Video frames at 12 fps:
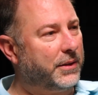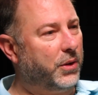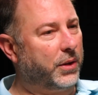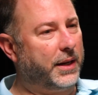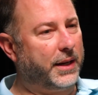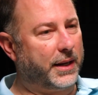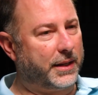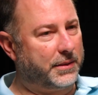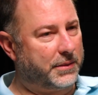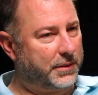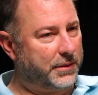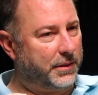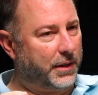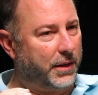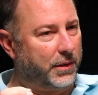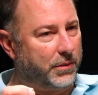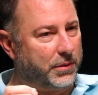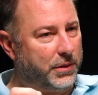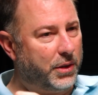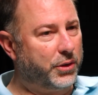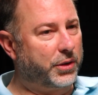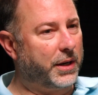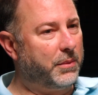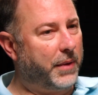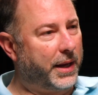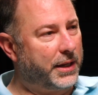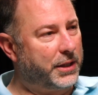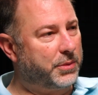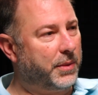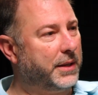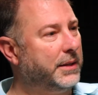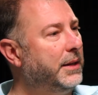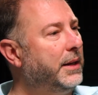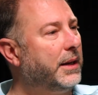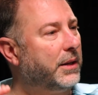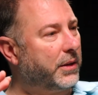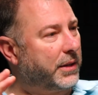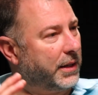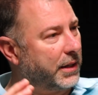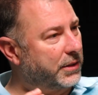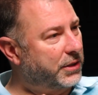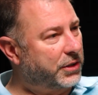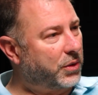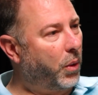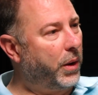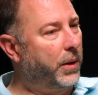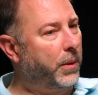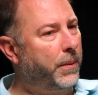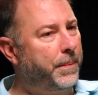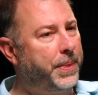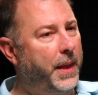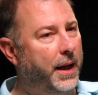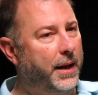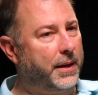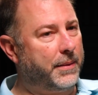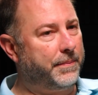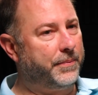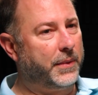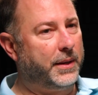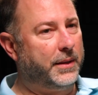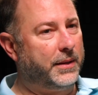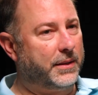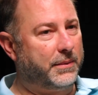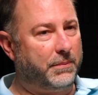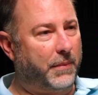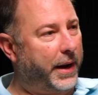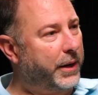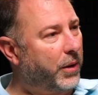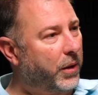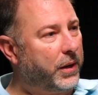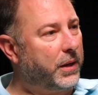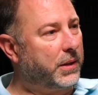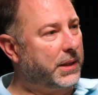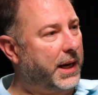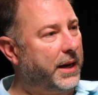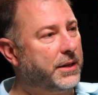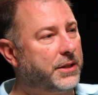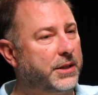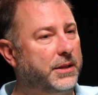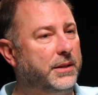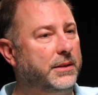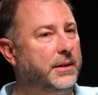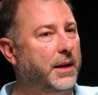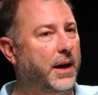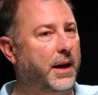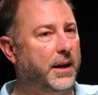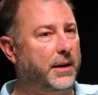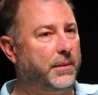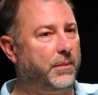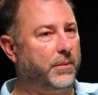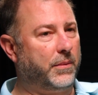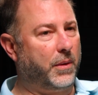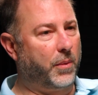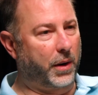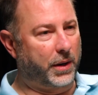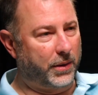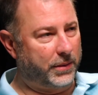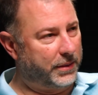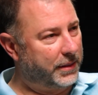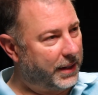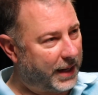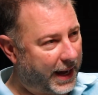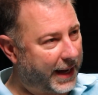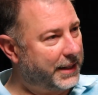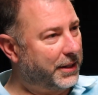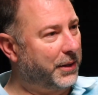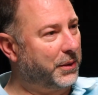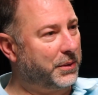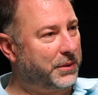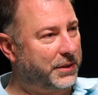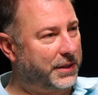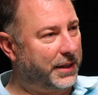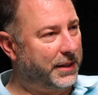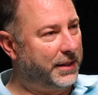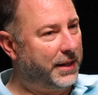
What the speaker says: looking at nutrient management, looking at soil, micro irrigation. We're working on high tunnels and